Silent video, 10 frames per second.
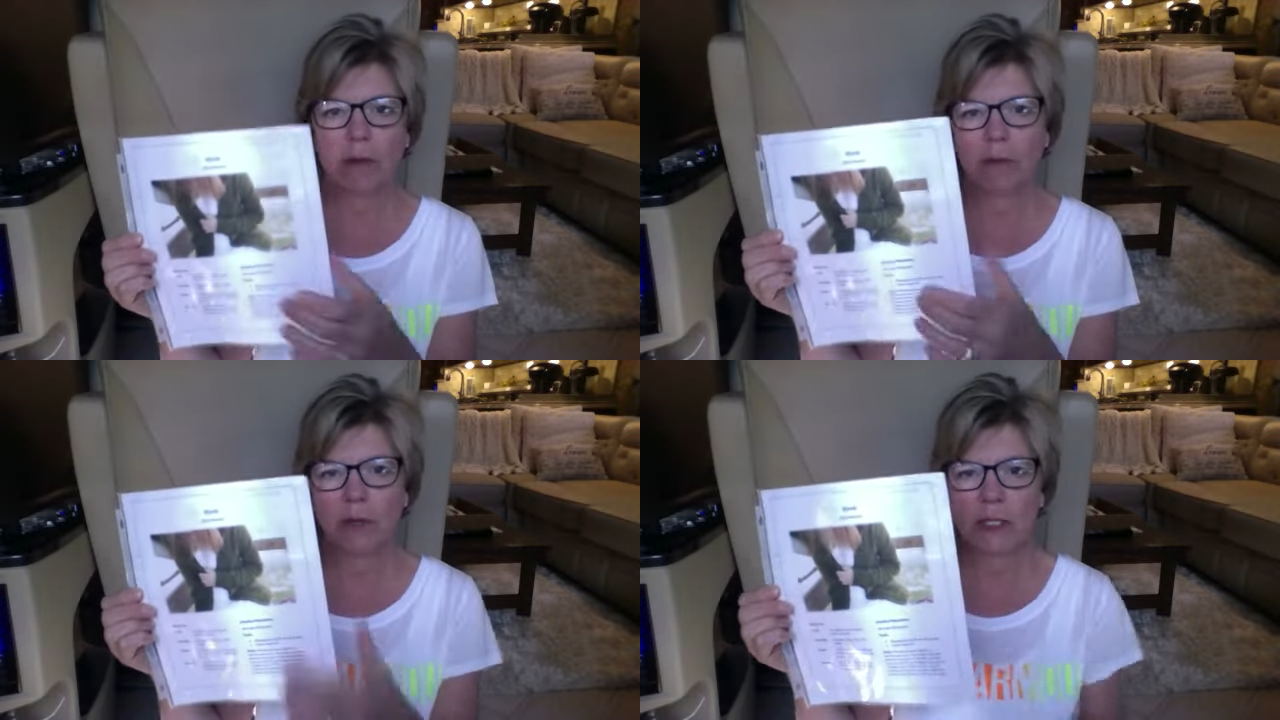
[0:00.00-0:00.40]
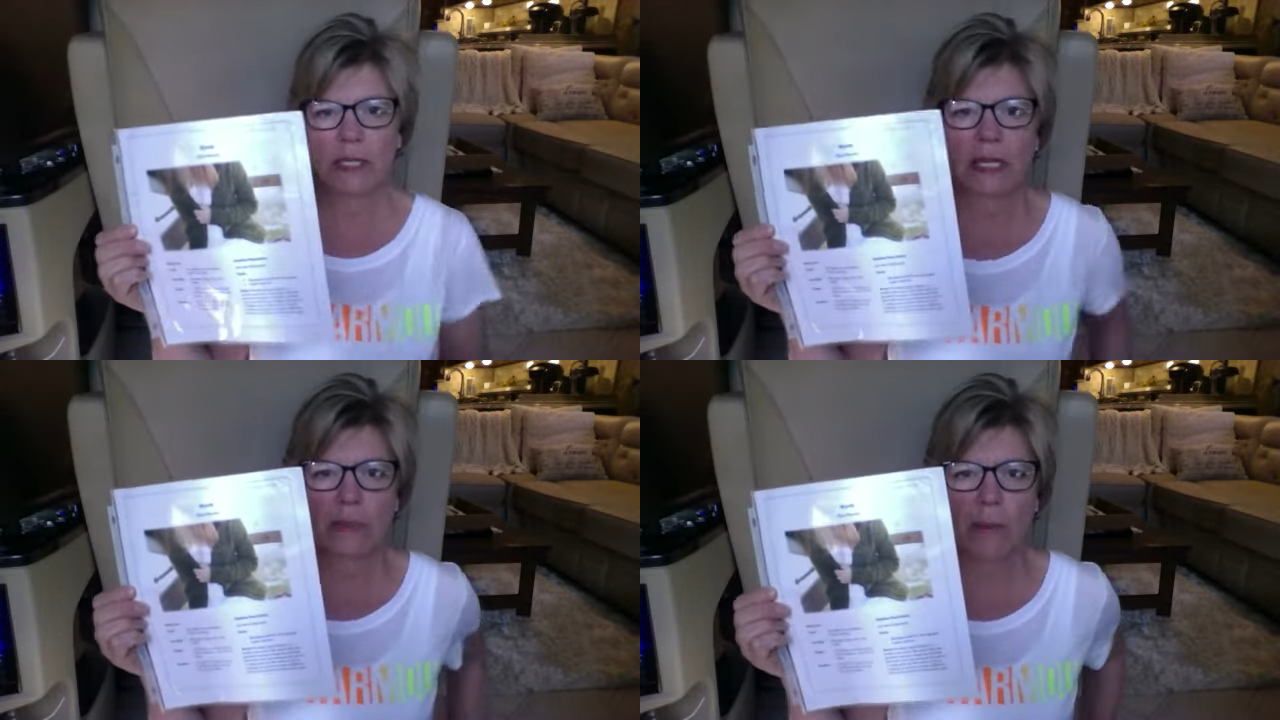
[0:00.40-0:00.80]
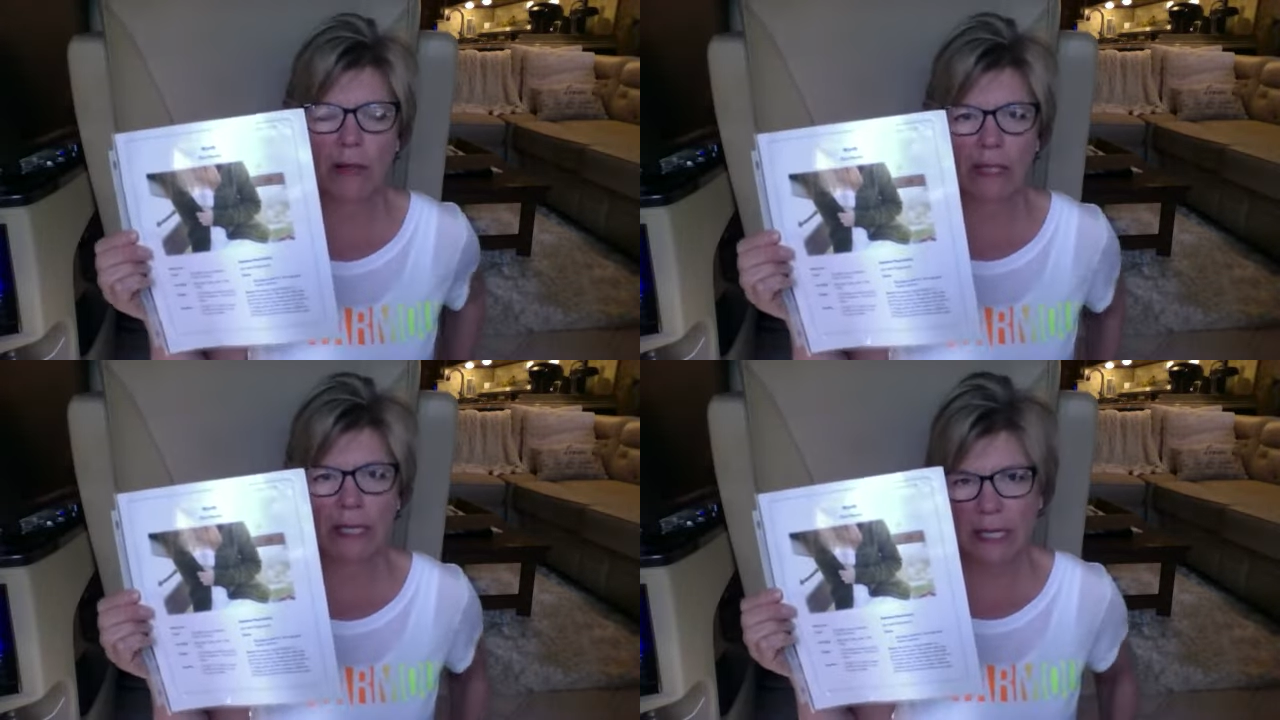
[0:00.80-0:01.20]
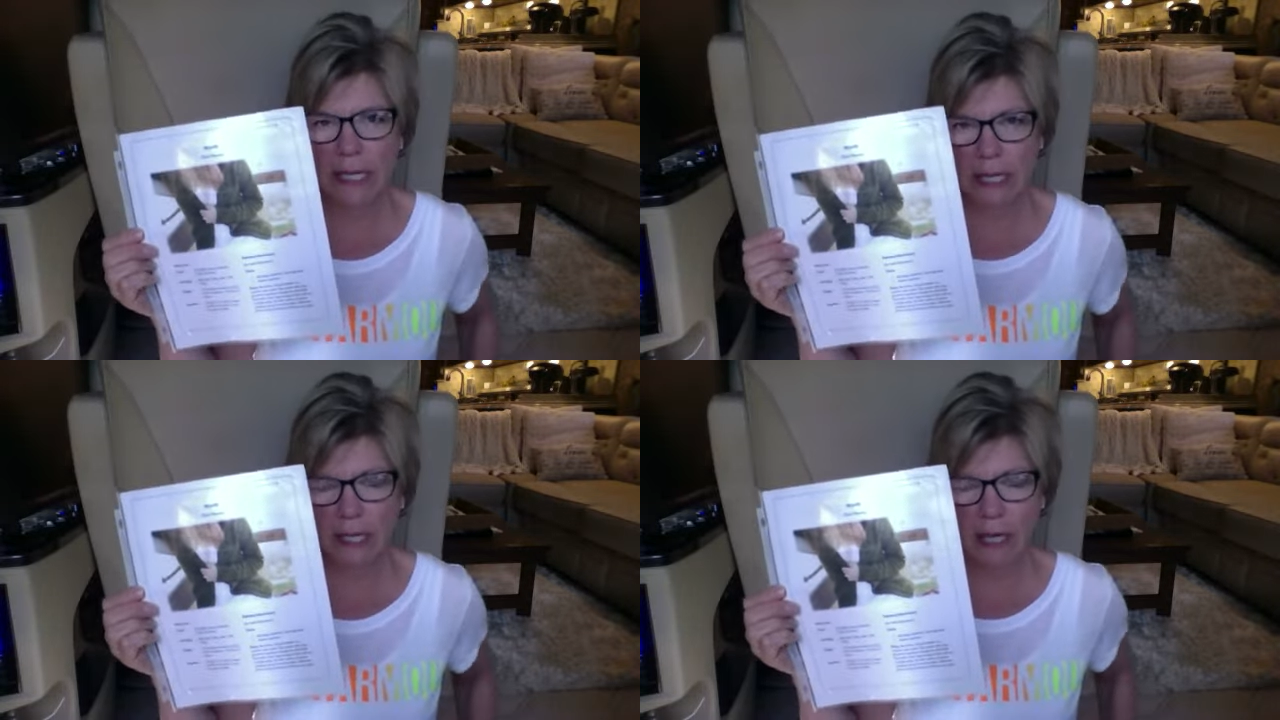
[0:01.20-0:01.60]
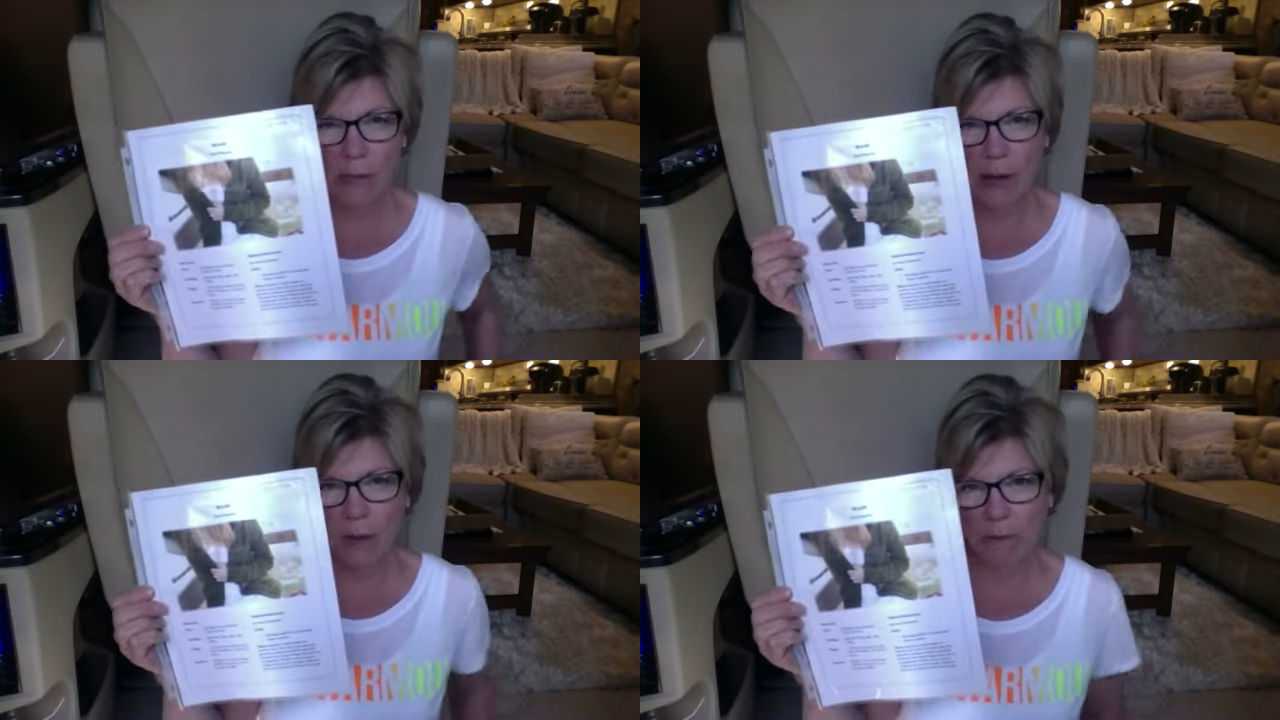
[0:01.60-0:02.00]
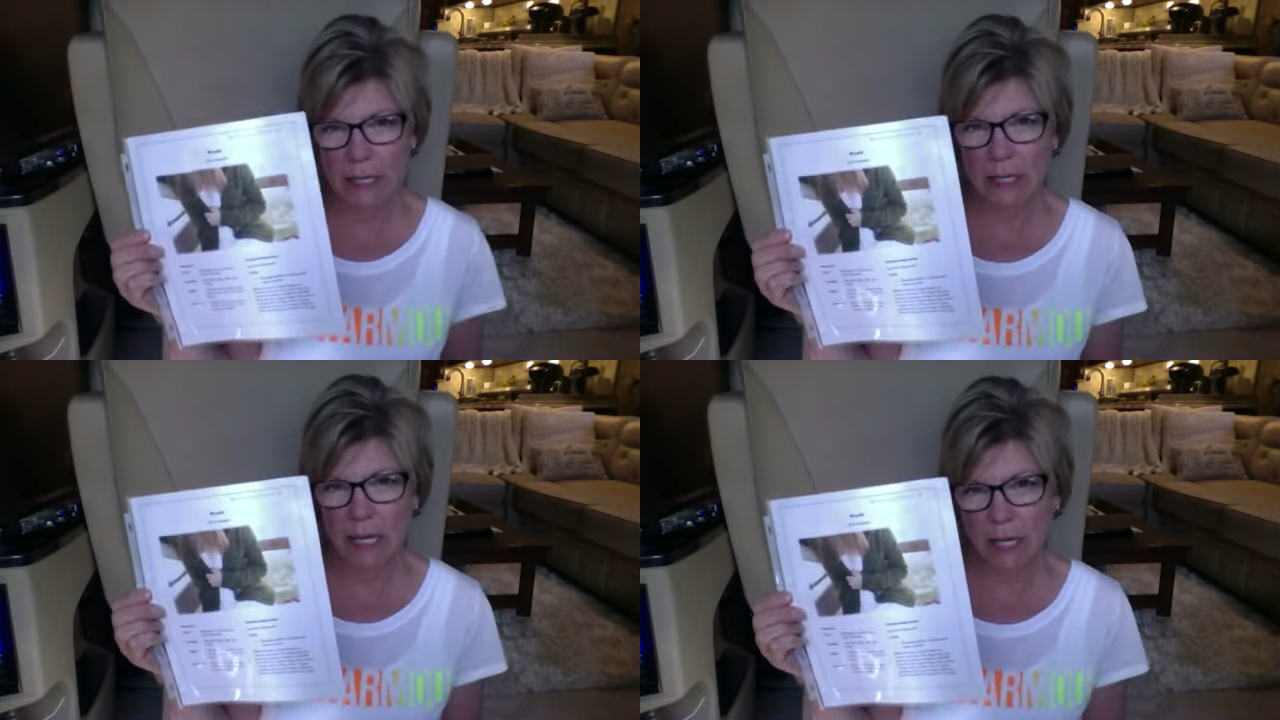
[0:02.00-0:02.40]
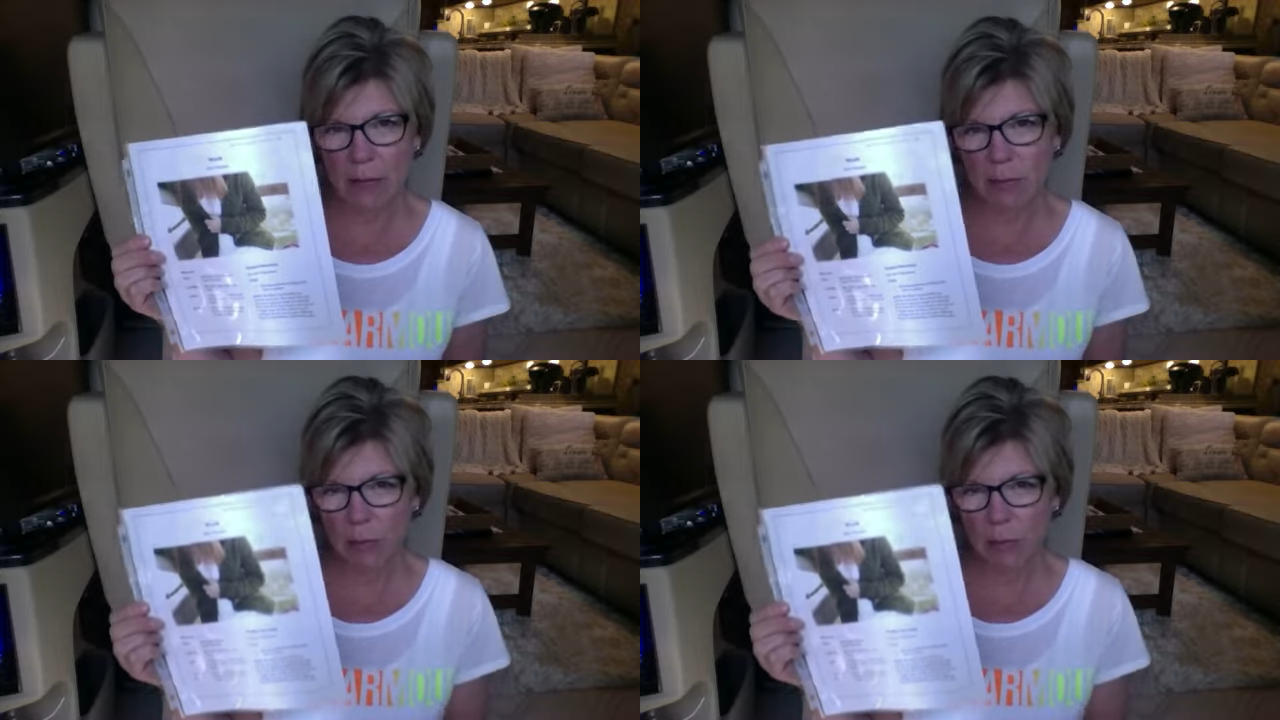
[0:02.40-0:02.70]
Looks like it's probably going to hit about mid-hip,